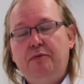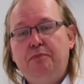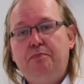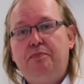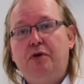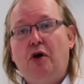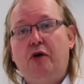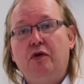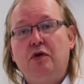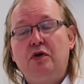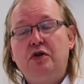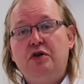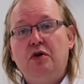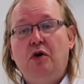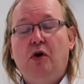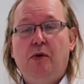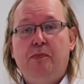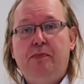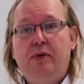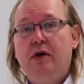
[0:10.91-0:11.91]
products
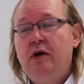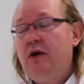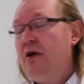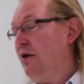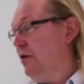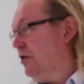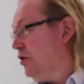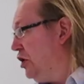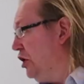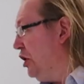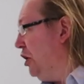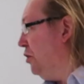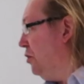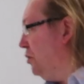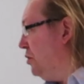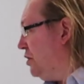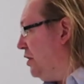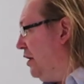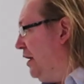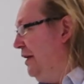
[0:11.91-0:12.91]
up to
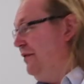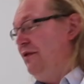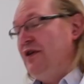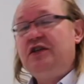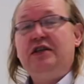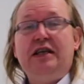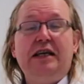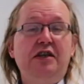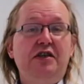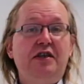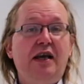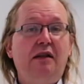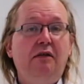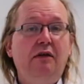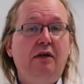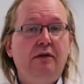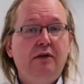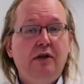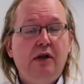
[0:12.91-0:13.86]
use in the C-cell.